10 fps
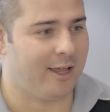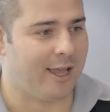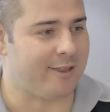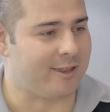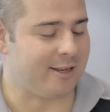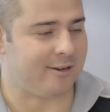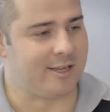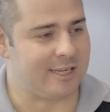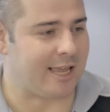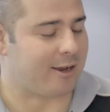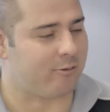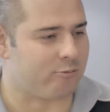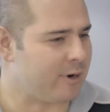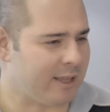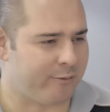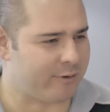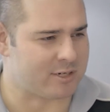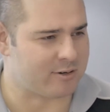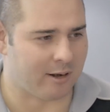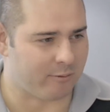And then you get really
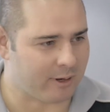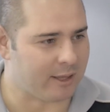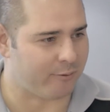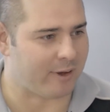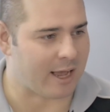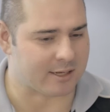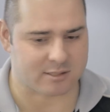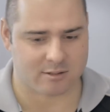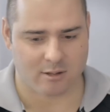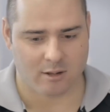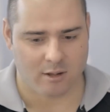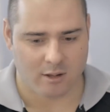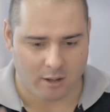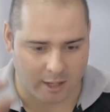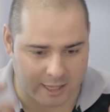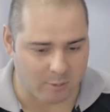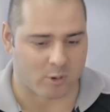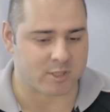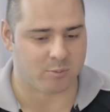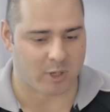frustrated really fast. I keep
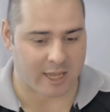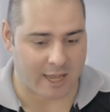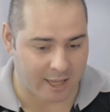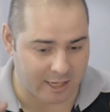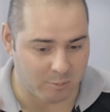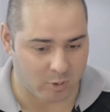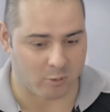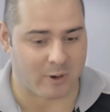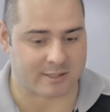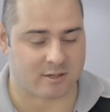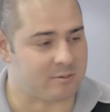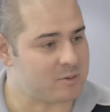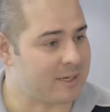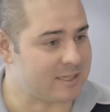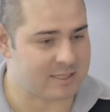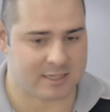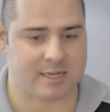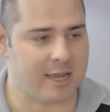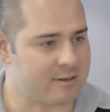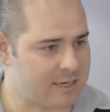washing my car, I keep putting wax on it, spending
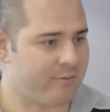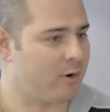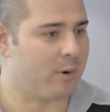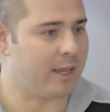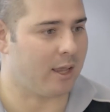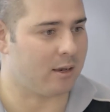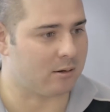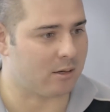6 hours every weekend.